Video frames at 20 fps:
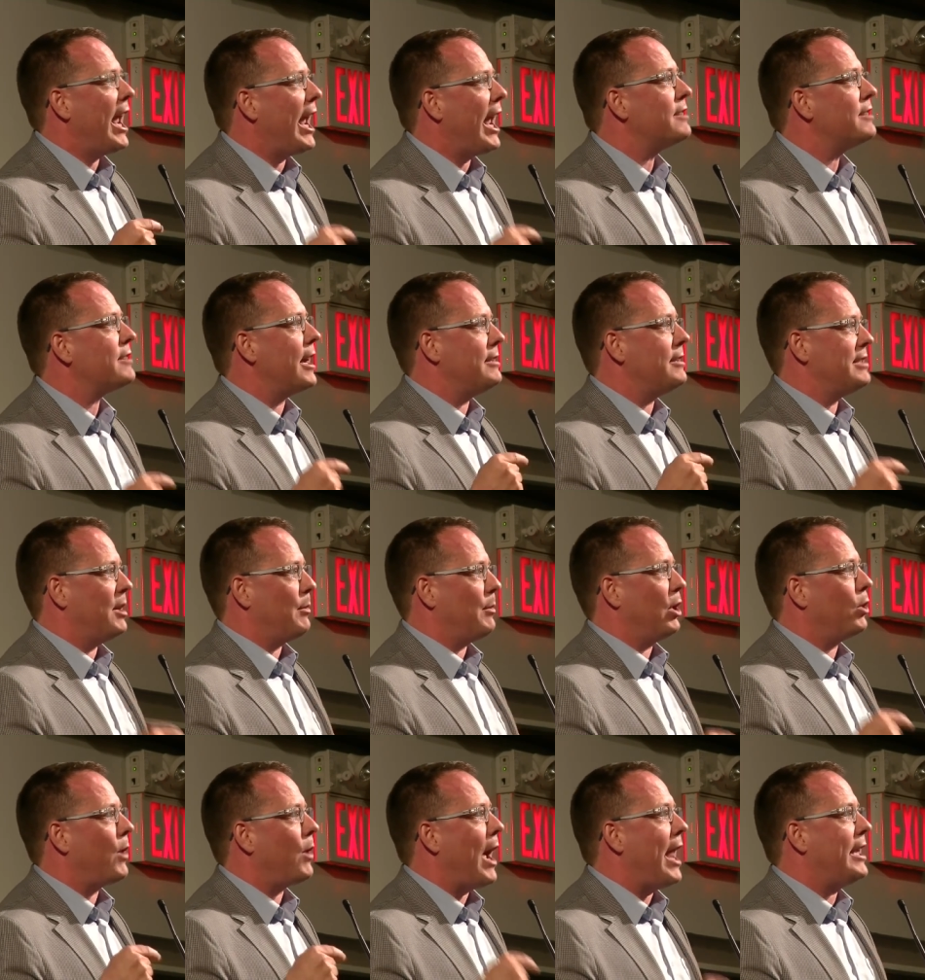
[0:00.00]

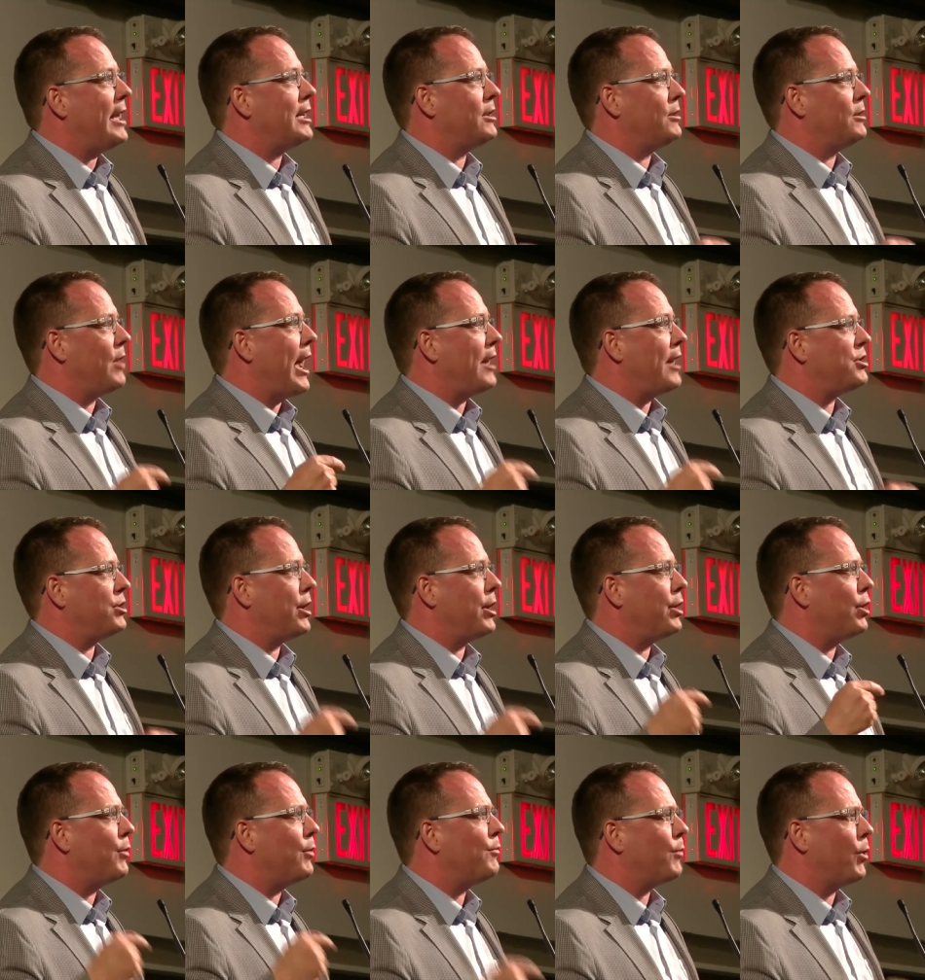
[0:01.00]
anti-democratic election
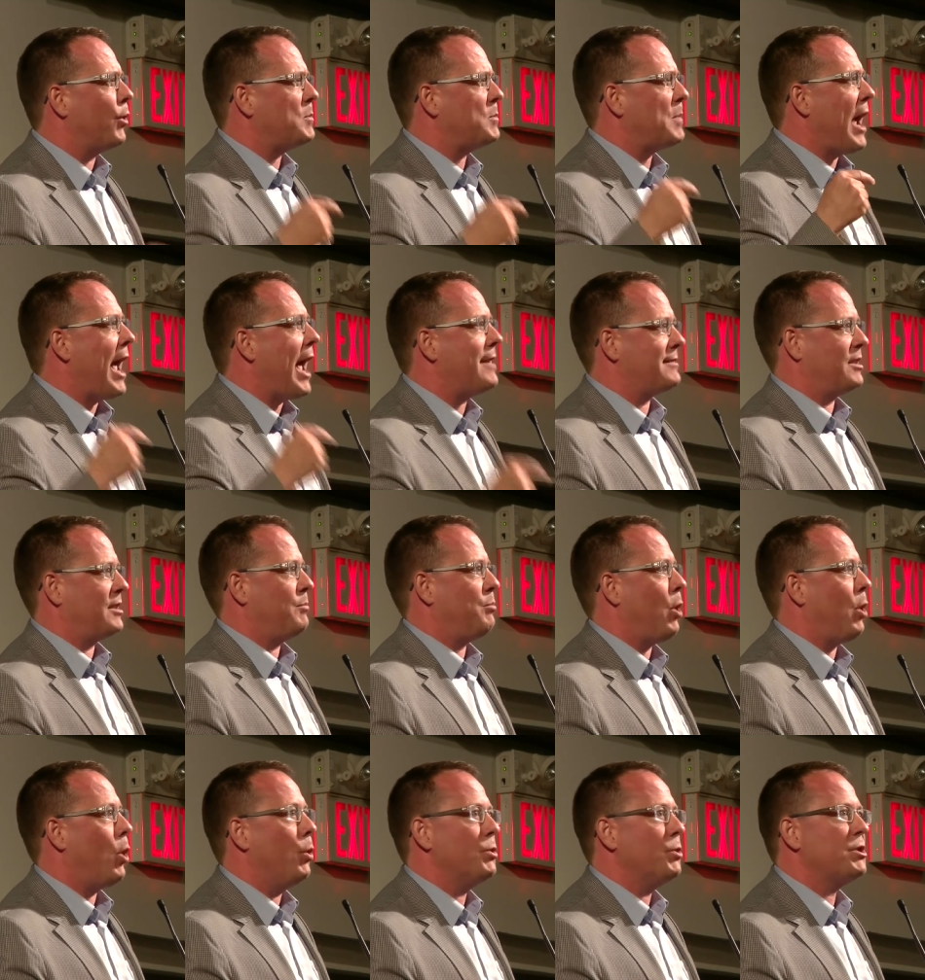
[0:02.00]
under first past
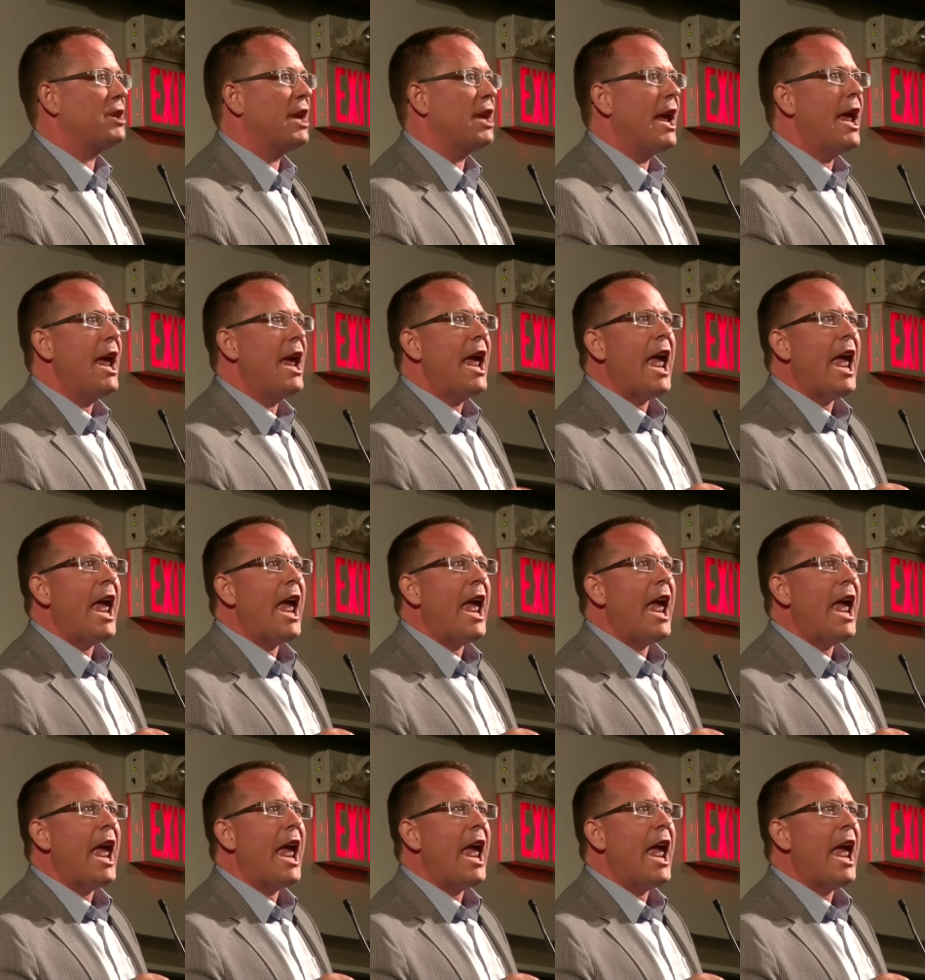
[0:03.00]
the post.